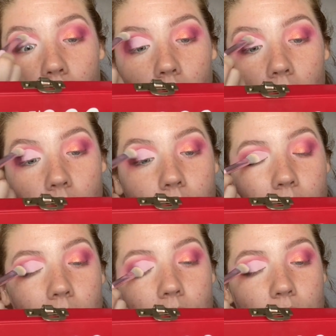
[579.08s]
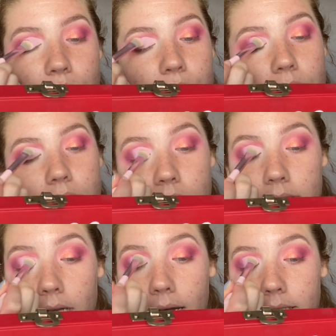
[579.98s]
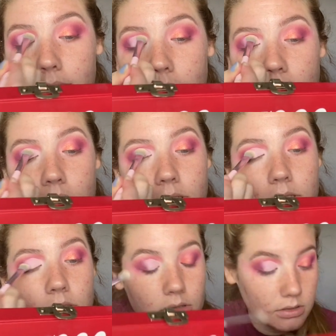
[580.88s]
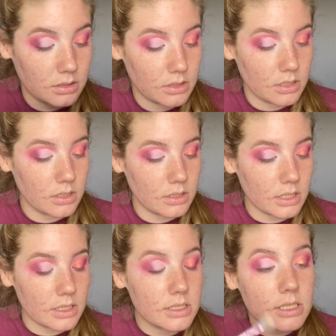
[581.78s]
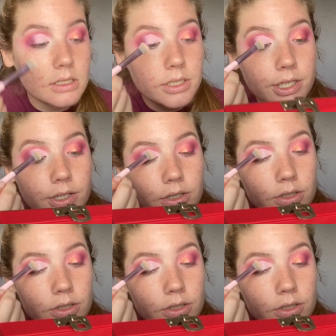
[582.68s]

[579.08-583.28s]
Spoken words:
And I'm doing this just to set the concealer.